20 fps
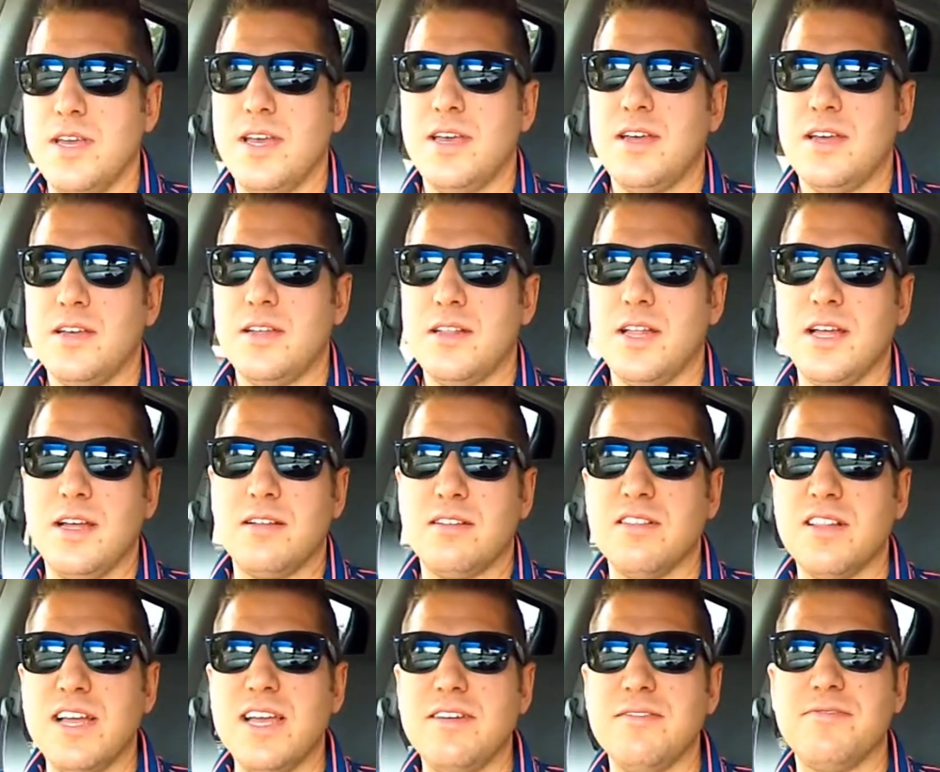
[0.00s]
Or? Yeah, like
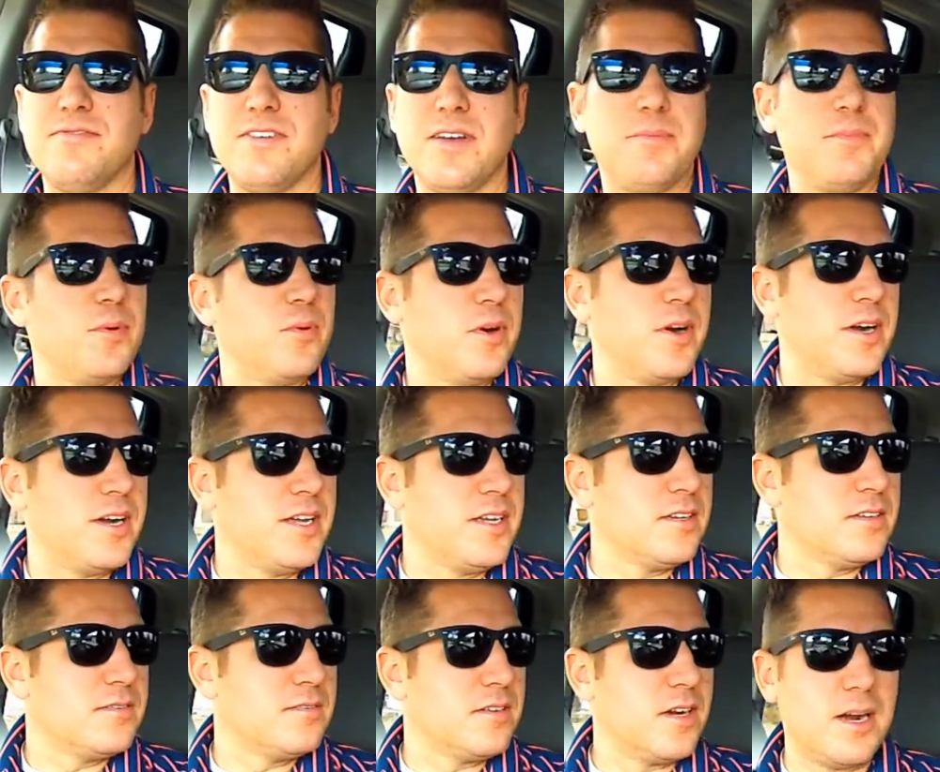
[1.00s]
late February.
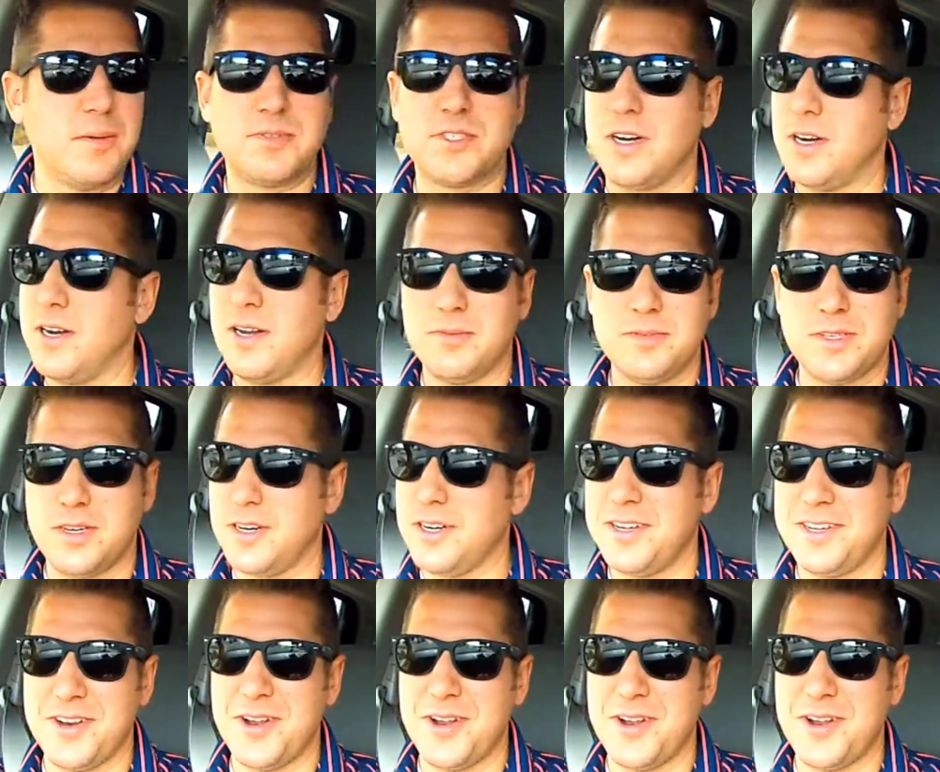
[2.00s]
Okay. Or, I'm sorry, no, I'm sorry.